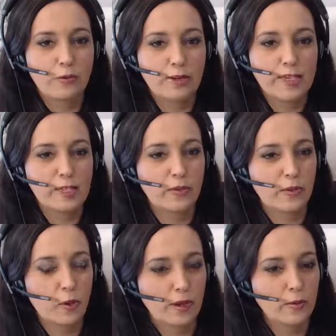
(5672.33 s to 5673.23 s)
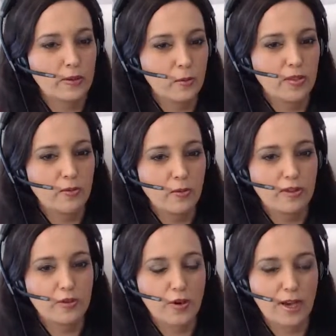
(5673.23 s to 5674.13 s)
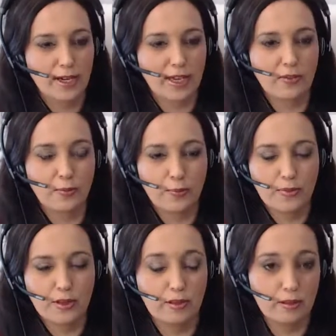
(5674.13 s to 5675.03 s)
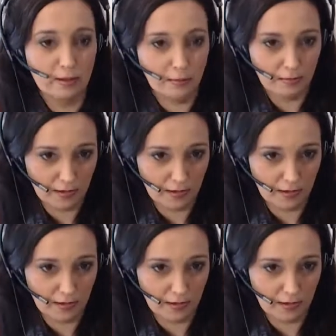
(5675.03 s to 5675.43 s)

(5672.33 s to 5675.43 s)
reason with going with trying to get the